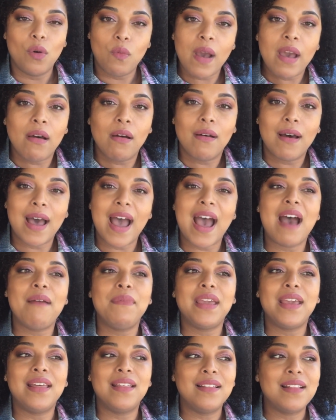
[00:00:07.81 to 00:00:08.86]
Well,
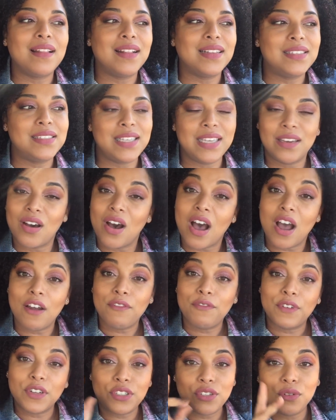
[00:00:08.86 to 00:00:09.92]
I'm in the
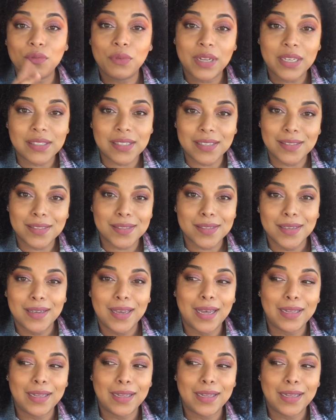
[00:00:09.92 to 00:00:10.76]
car for two reasons.